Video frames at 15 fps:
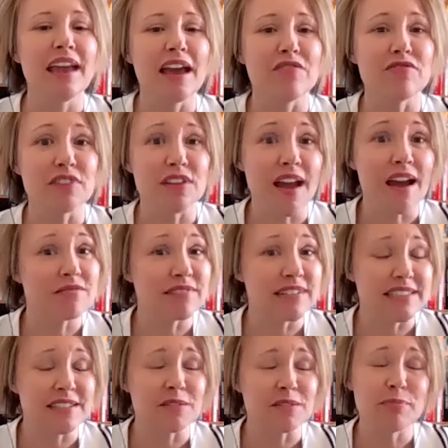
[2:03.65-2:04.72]
And for that
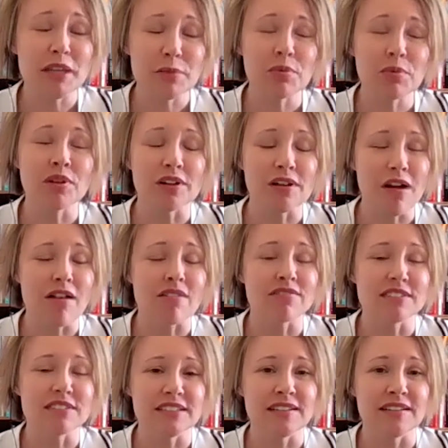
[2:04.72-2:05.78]
reason, people are
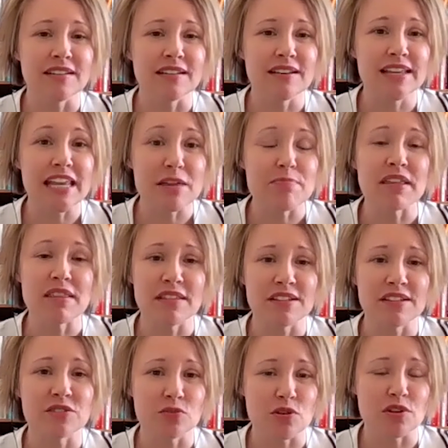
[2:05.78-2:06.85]
often keeping the
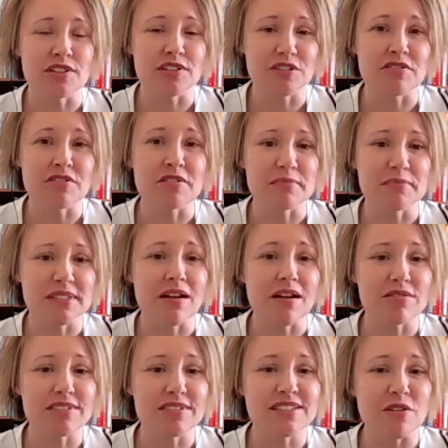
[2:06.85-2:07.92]
disorder to themselves.